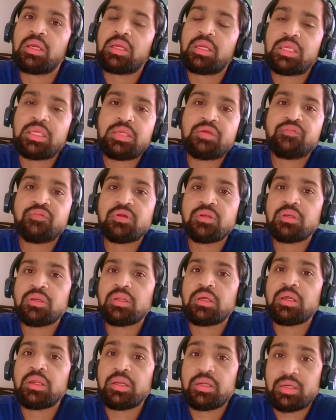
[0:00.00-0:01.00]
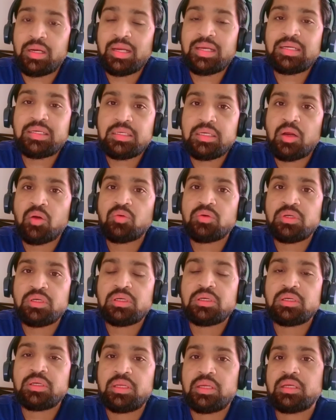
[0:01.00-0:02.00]
even right now
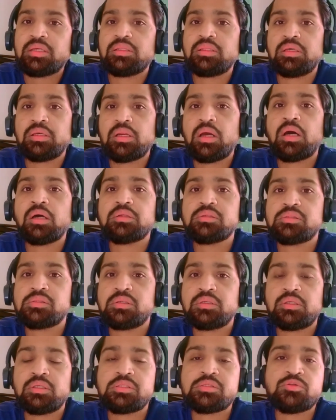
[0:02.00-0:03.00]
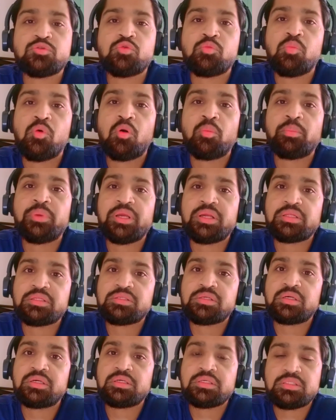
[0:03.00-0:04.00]
till date, there are certain Zoom bombing
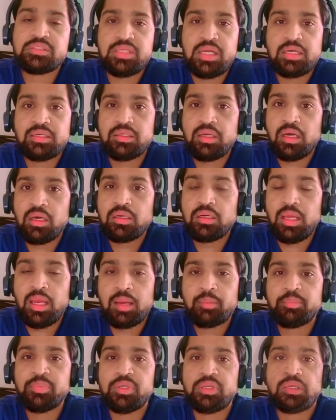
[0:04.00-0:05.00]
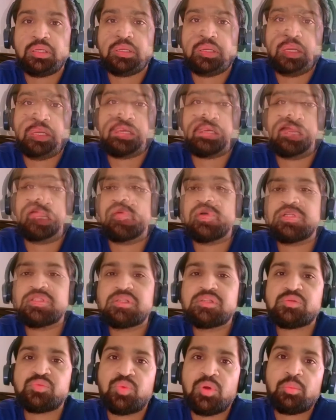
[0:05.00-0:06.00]
incidents that are happening, right? Now
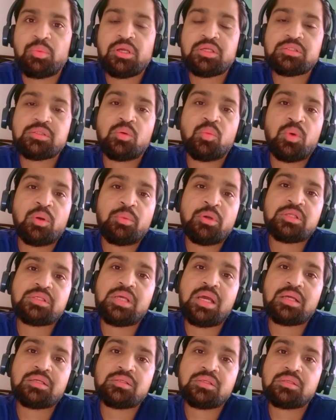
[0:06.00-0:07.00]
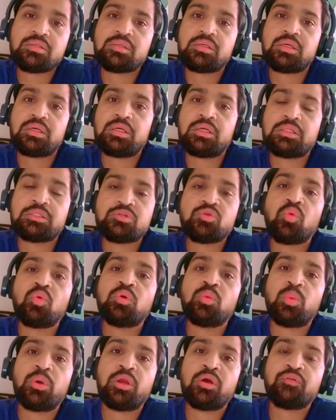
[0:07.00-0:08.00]
versus Webex, now Webex has its
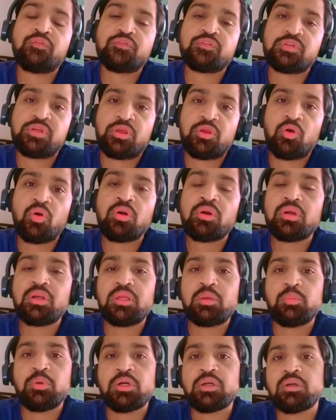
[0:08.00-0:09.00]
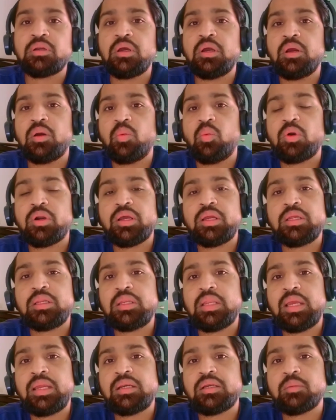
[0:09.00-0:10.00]
own way of security, but what I
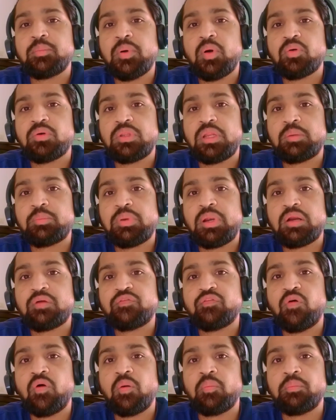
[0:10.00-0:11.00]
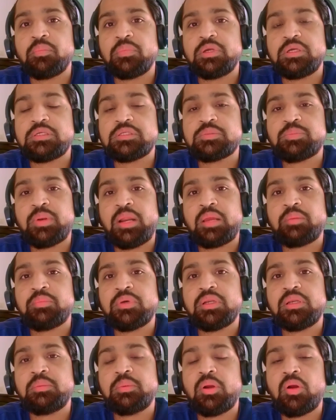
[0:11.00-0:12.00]
liked about that platform is
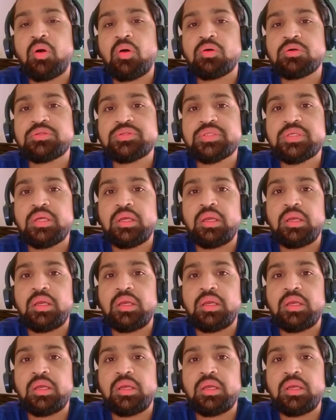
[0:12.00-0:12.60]
primarily because